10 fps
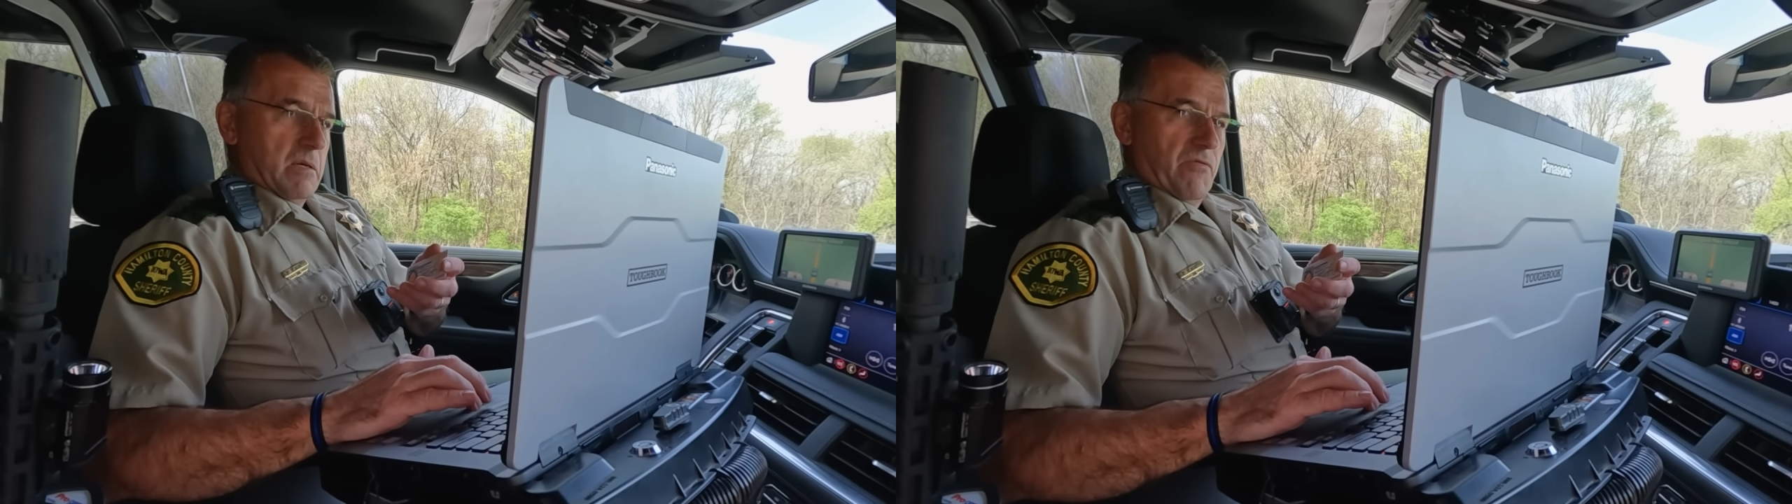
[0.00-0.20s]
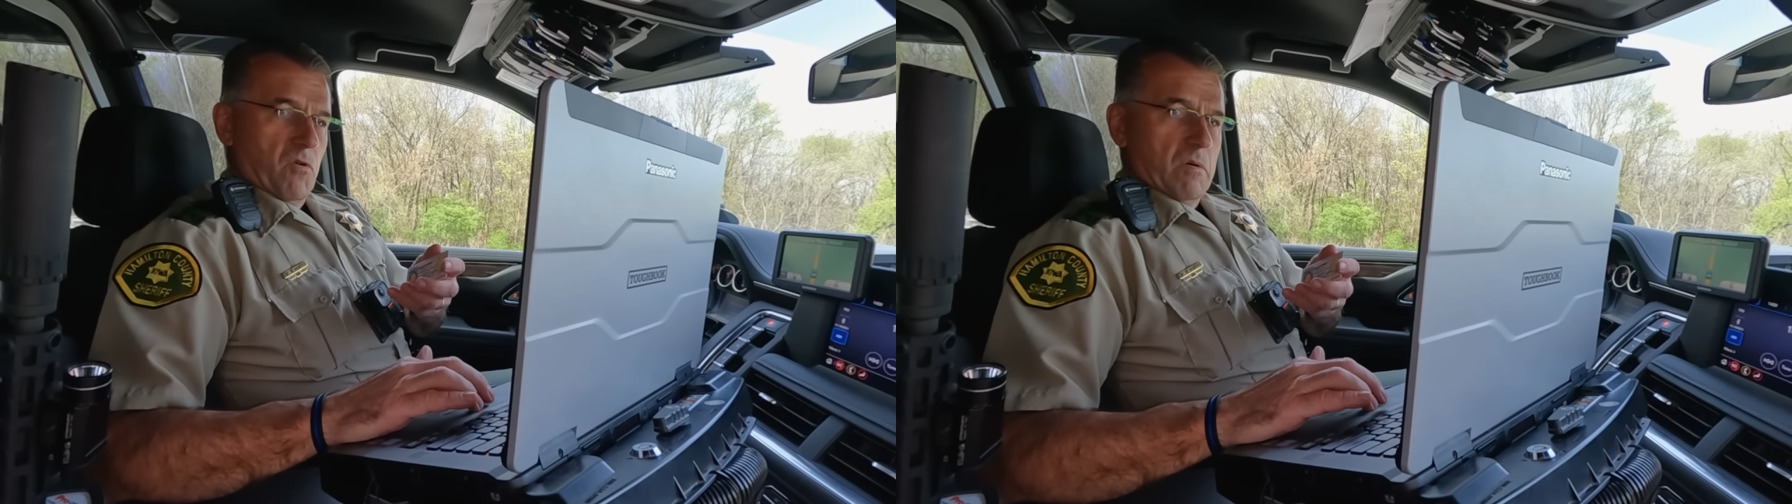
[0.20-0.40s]

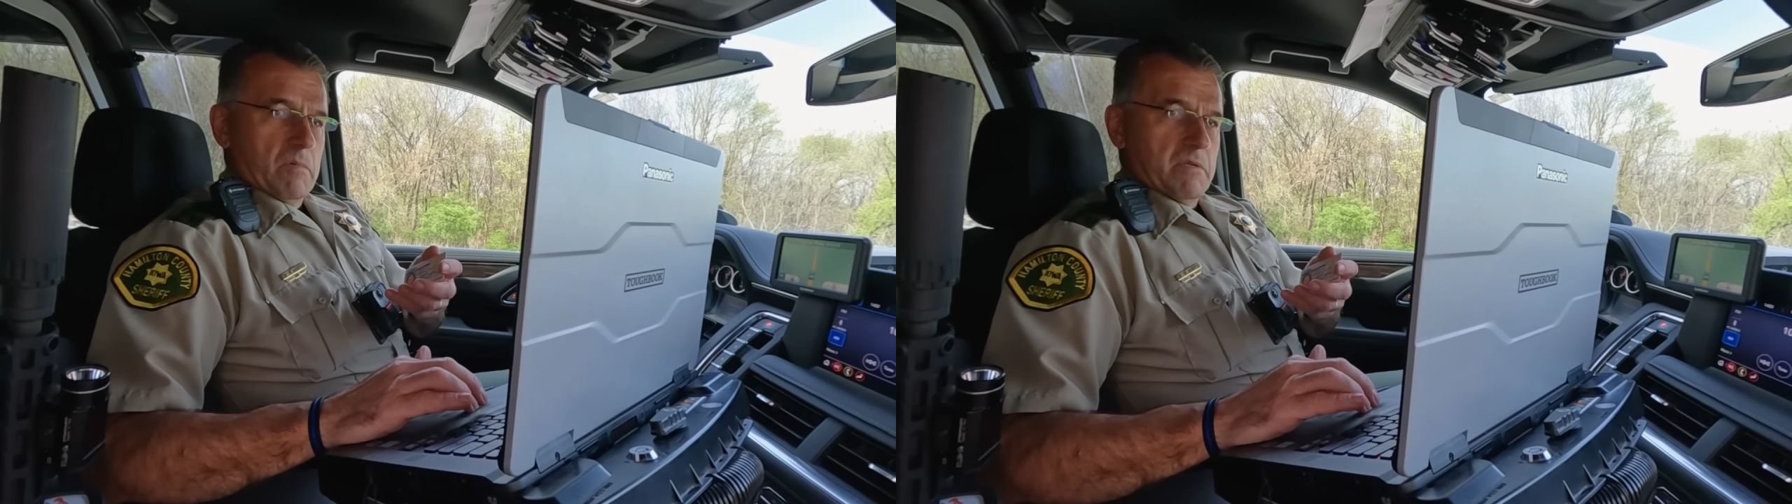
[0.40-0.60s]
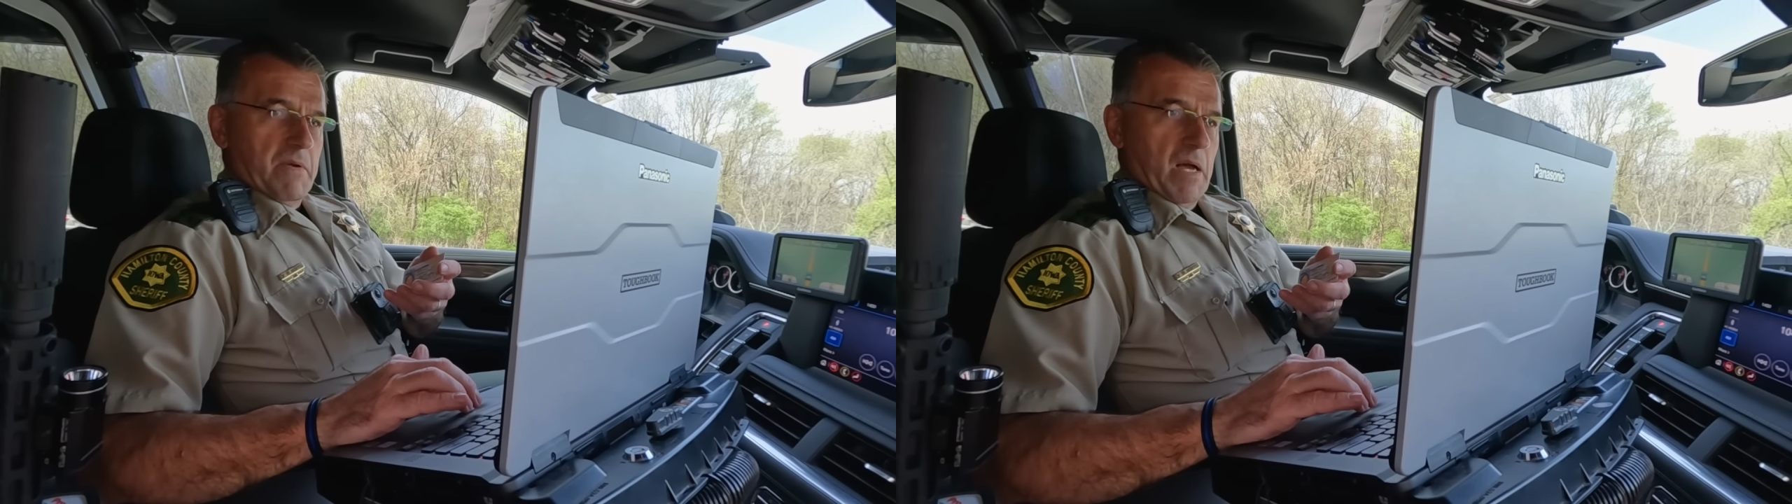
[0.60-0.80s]
form
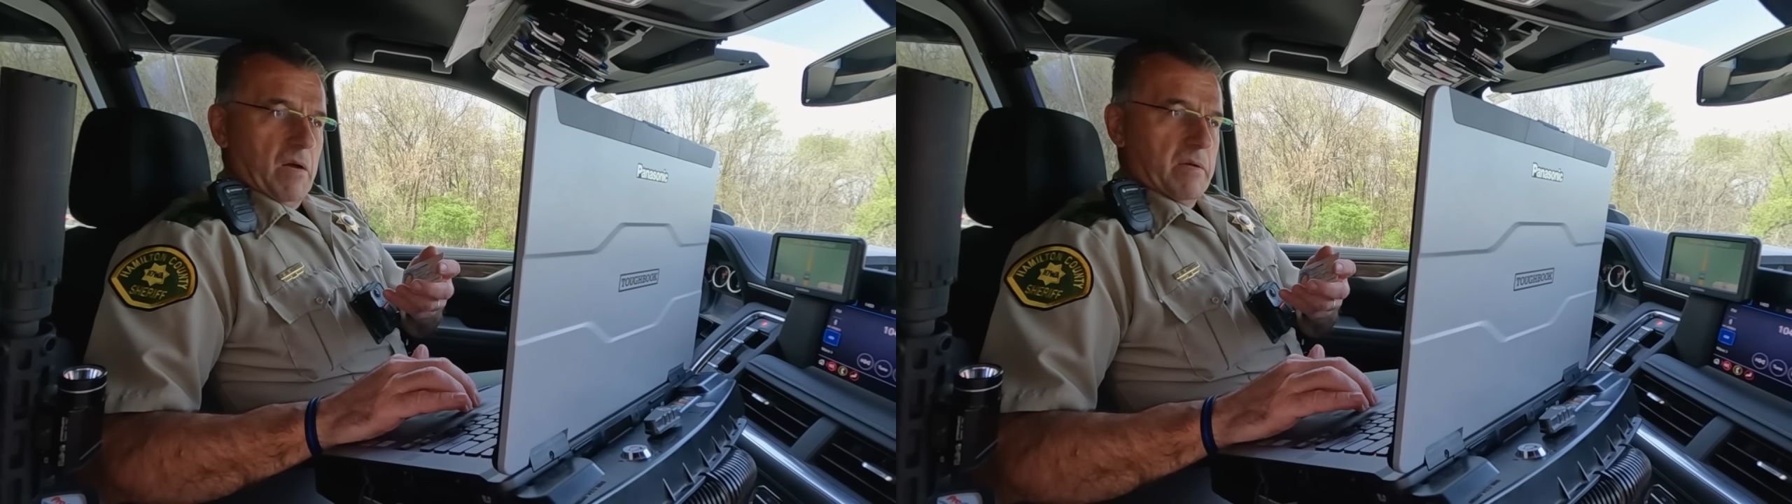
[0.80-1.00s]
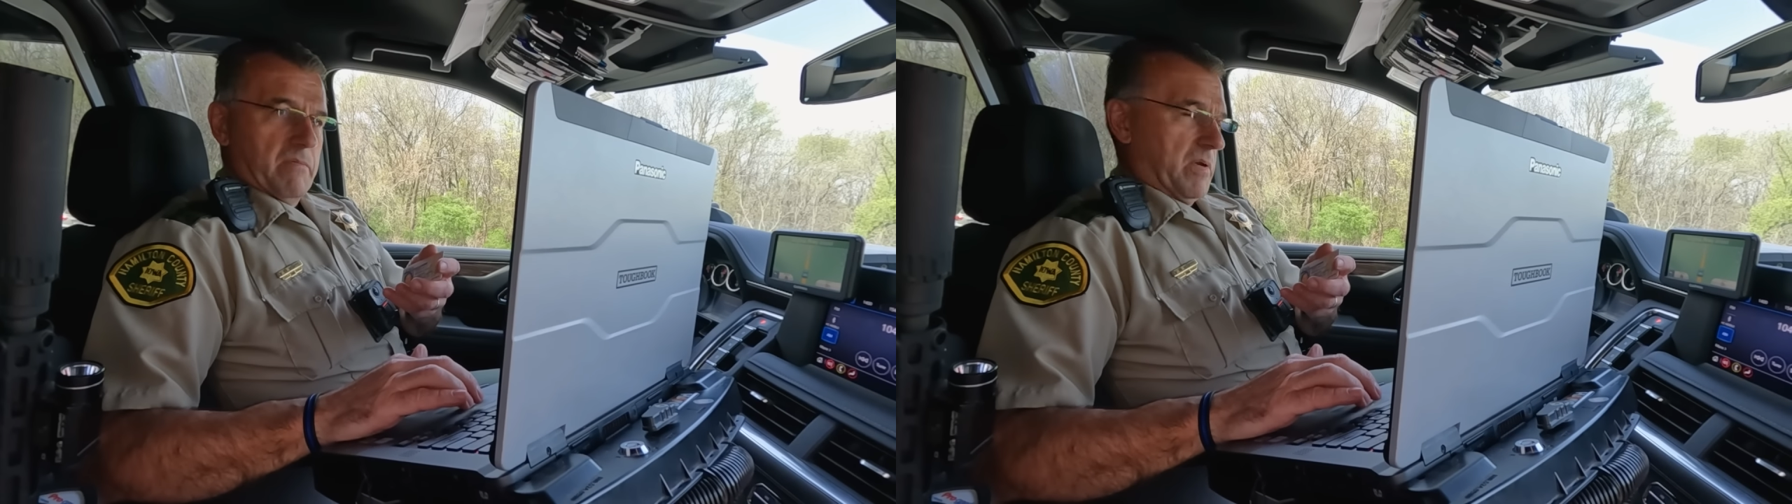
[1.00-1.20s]
is
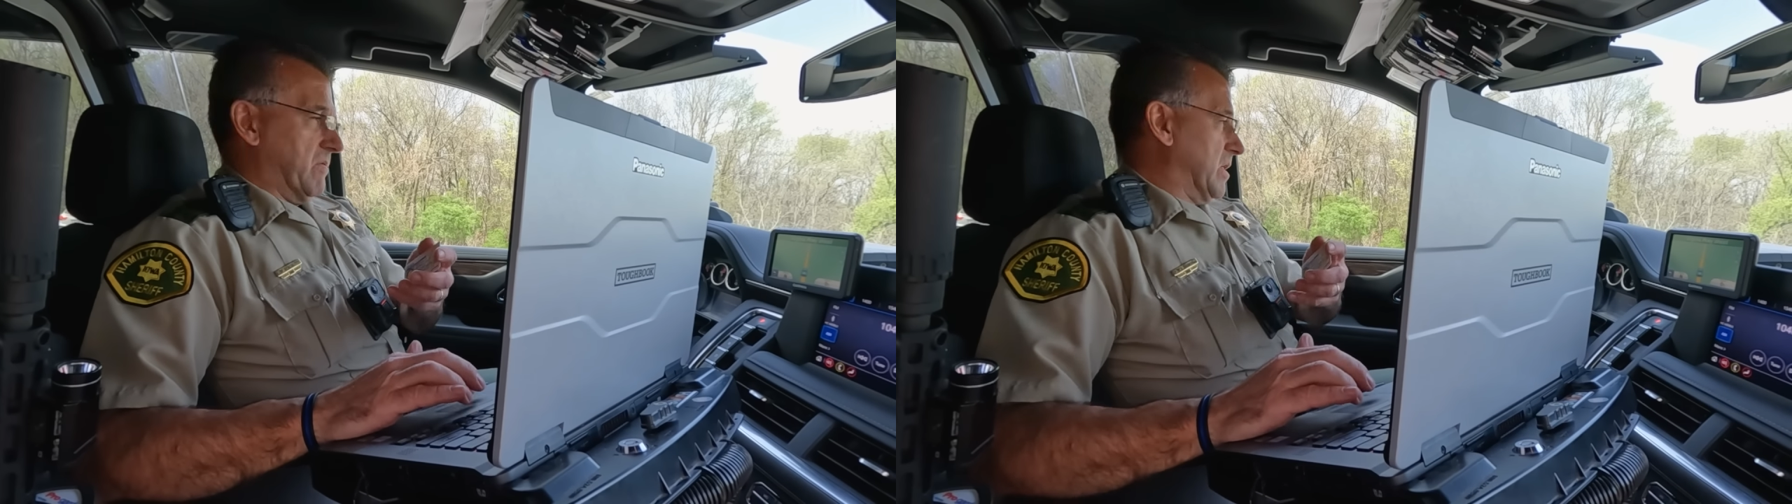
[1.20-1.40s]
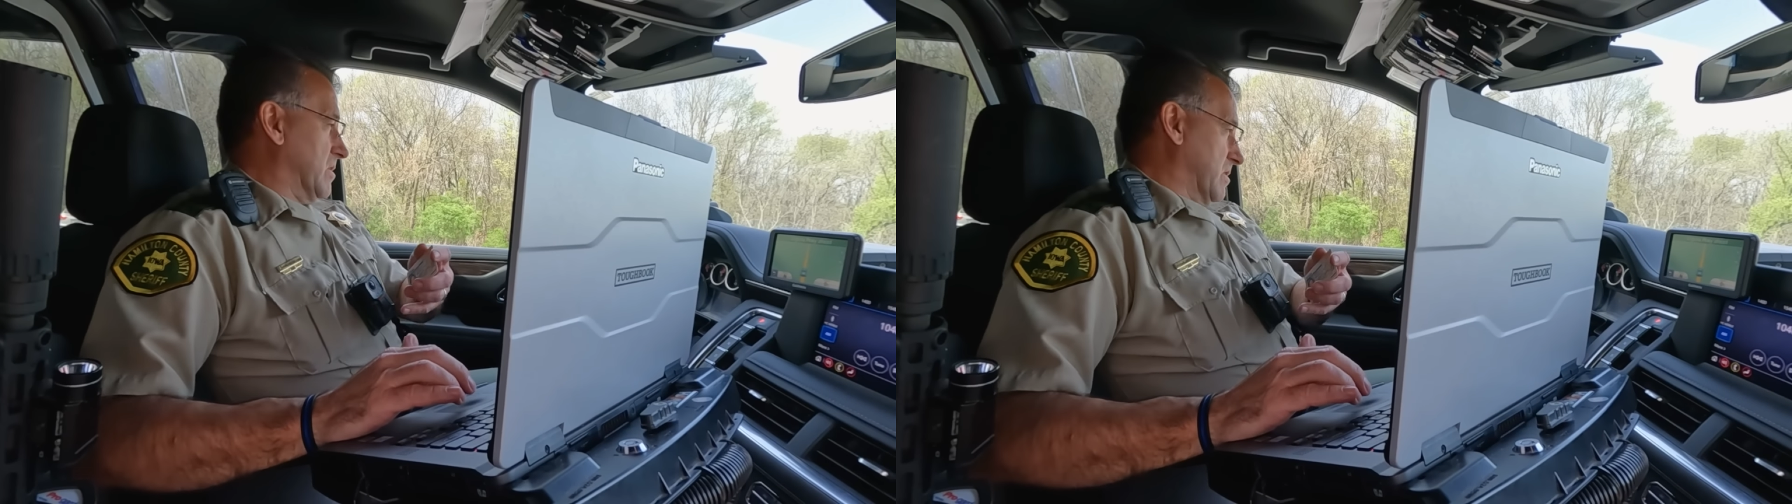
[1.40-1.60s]
valid, if
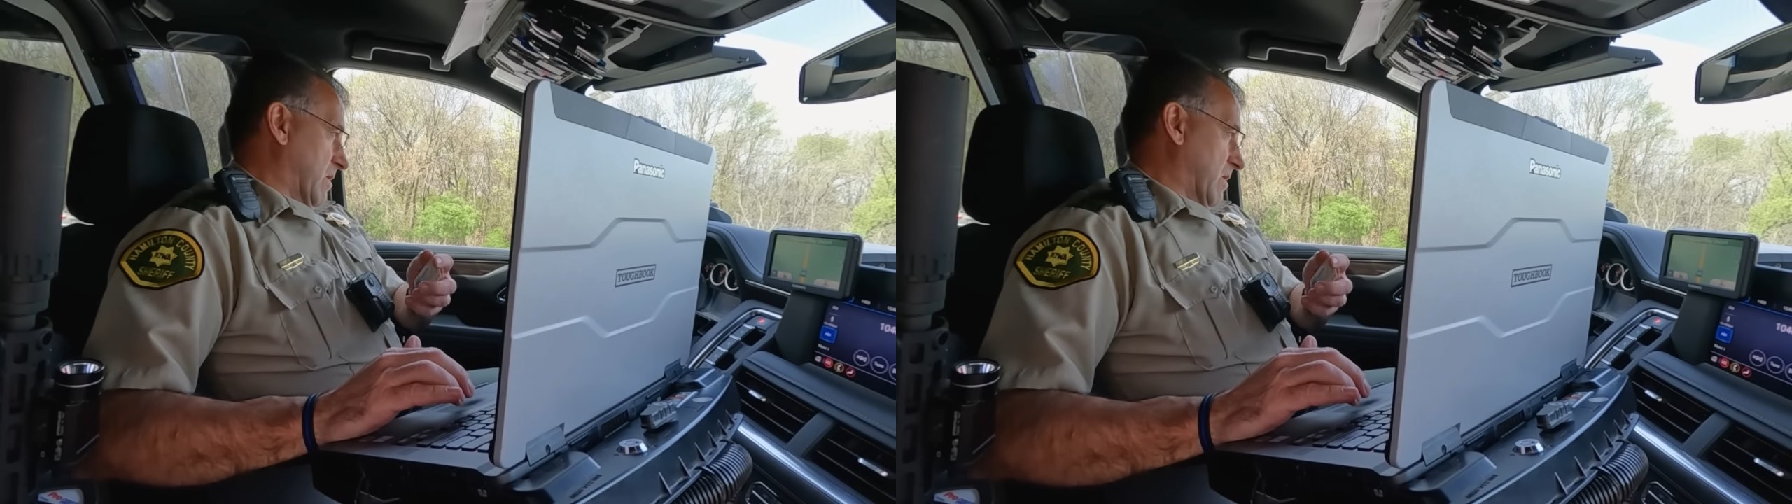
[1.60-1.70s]
everything is